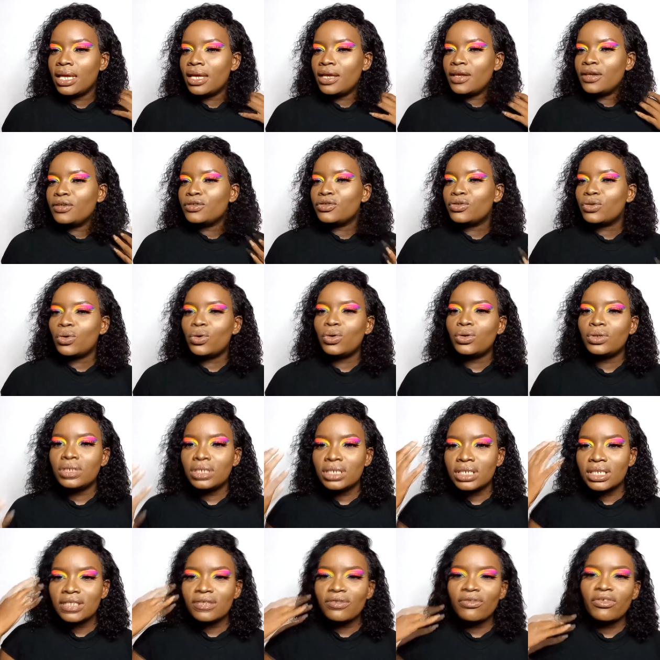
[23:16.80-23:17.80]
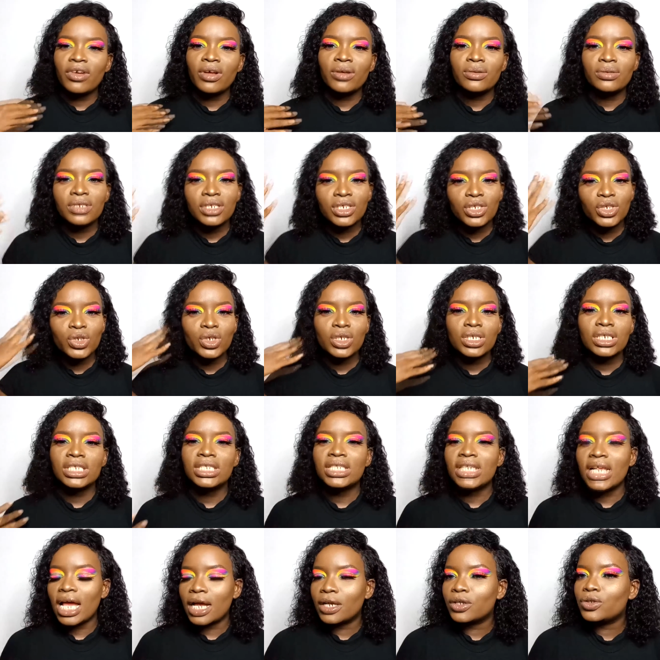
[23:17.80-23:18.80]
so this foundation
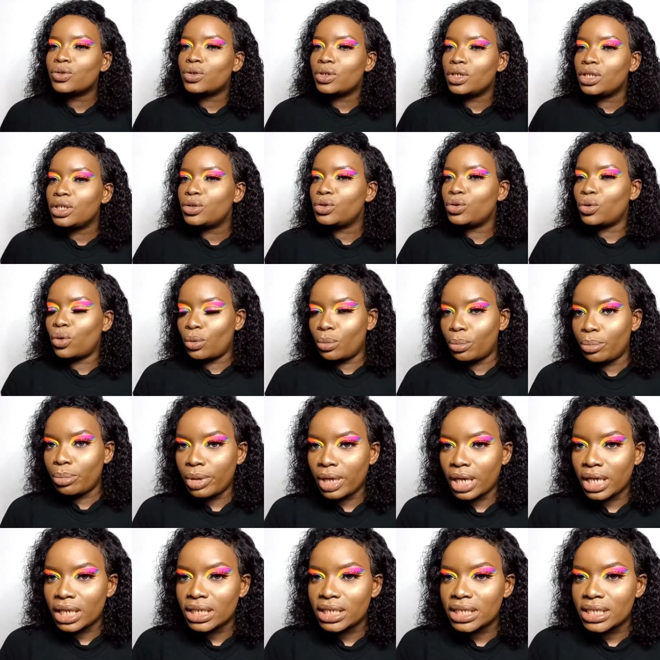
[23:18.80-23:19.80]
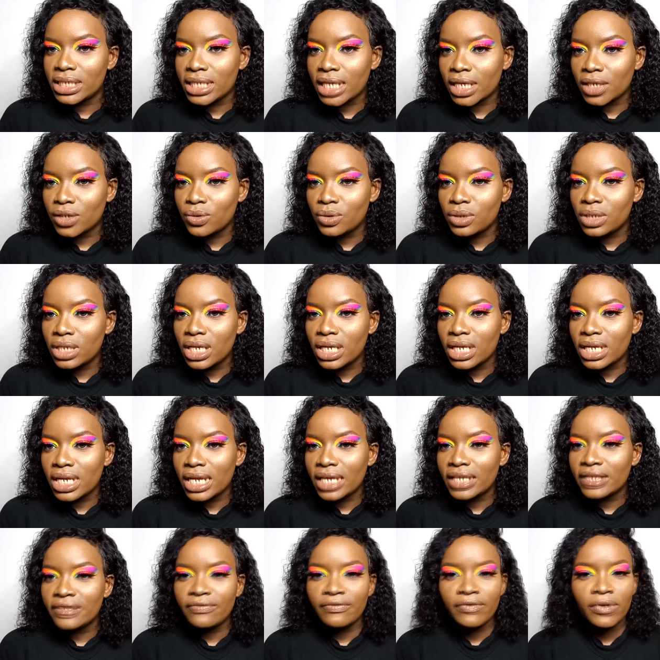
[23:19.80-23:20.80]
is actually not bad. It's actually a
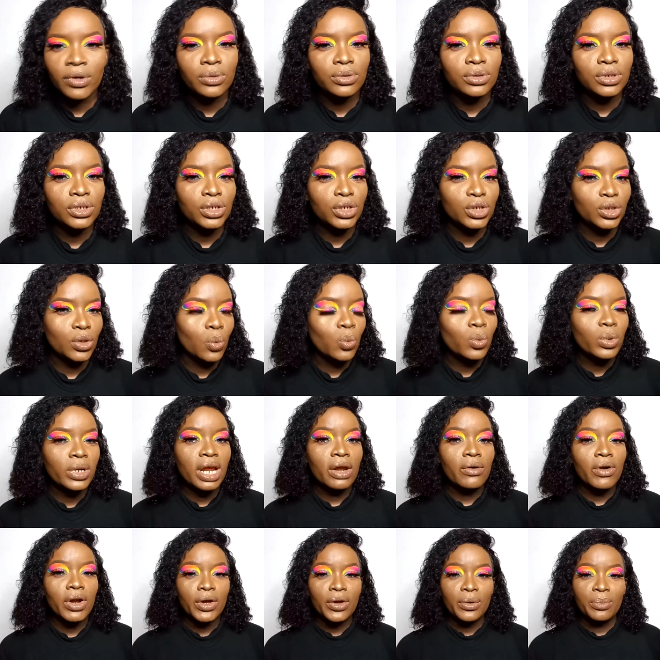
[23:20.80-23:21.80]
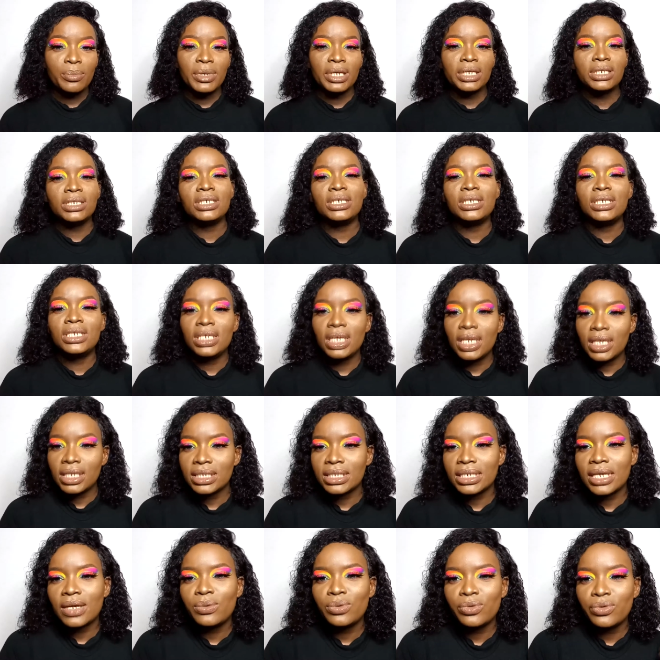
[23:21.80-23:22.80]
nice foundation. Would I recommend it?
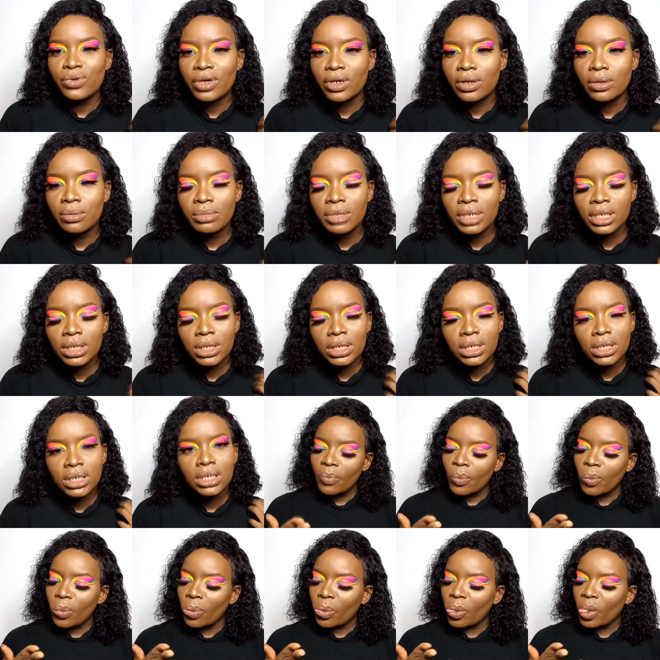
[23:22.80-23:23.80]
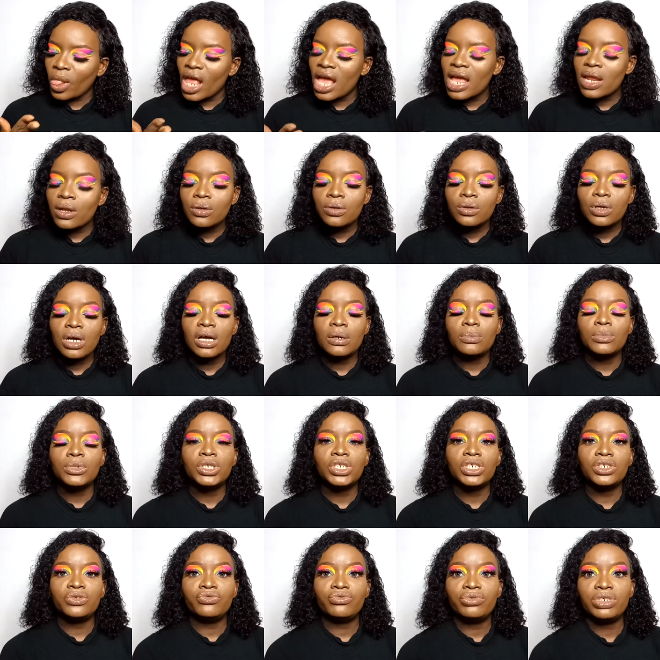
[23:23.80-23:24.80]
Yes, I would recommend it. I don't know how
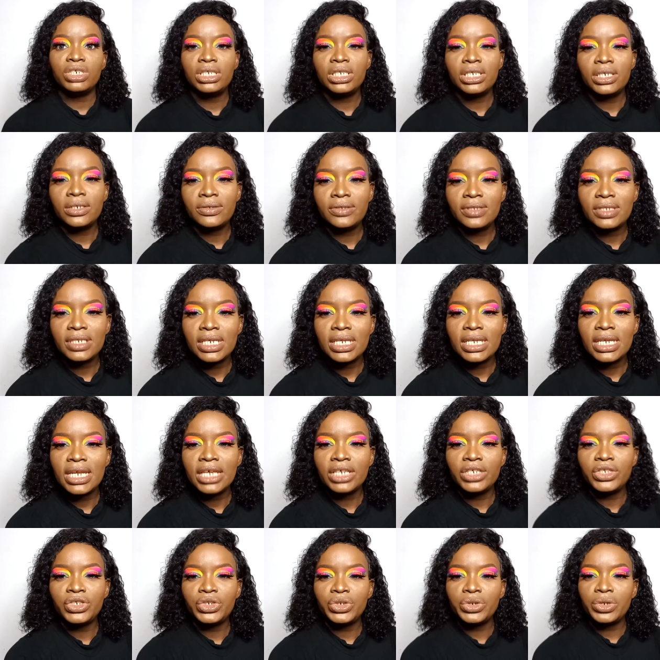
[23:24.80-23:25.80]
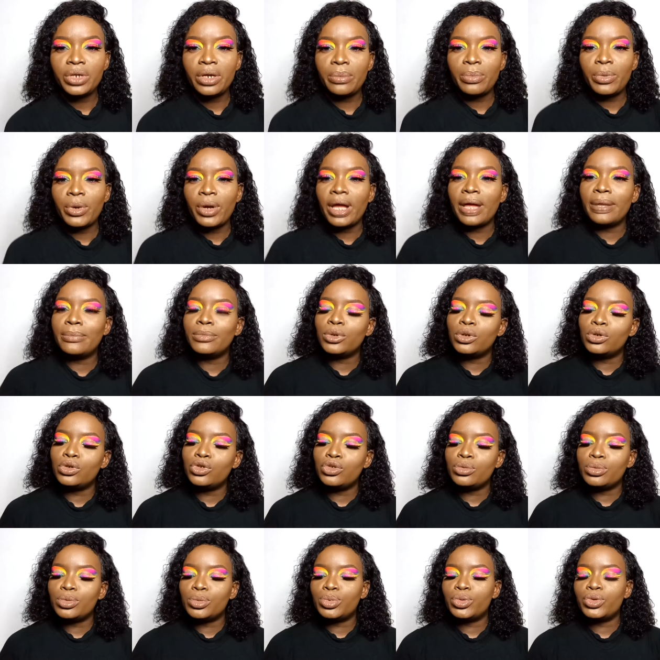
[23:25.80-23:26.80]
much it retails in Nigeria, but I'm going
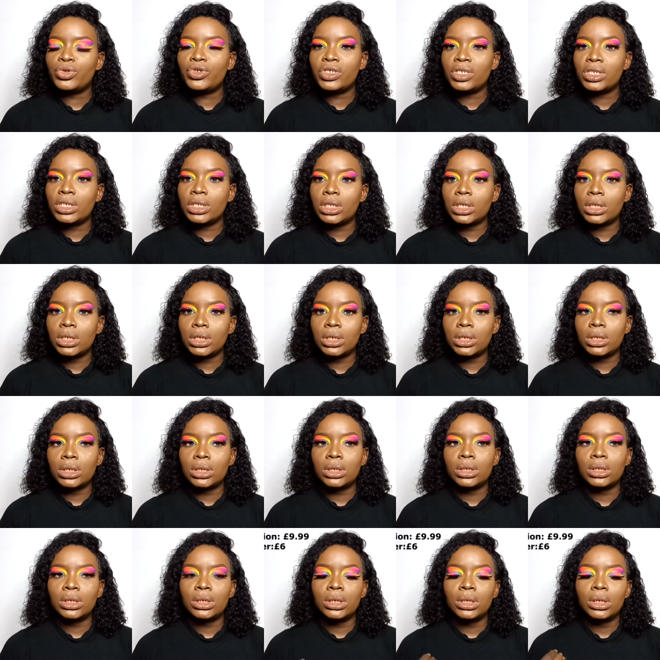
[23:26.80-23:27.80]
to be putting the